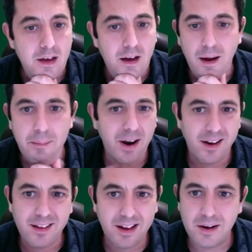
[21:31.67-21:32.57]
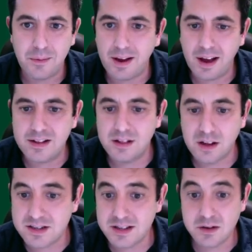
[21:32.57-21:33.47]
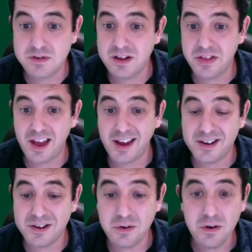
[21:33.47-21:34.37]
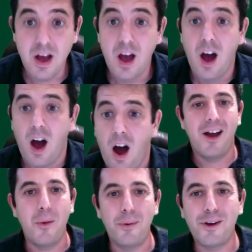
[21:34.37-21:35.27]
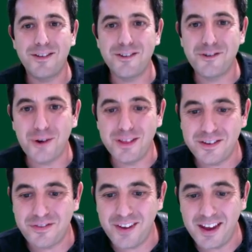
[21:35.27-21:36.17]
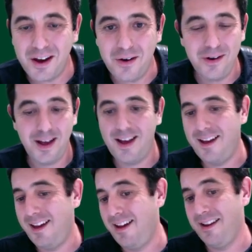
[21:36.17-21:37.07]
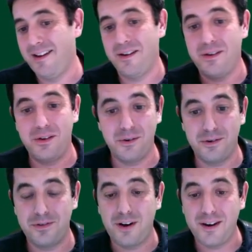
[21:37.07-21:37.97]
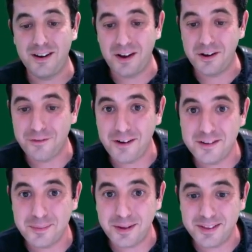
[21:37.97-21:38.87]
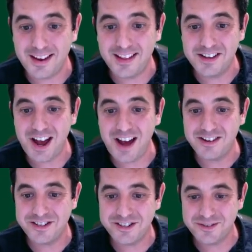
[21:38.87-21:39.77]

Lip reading: But anyway, it looks like there was nothing I can do. I hope you guys enjoyed this video, and you're starting to tell your friends about the daily challenge.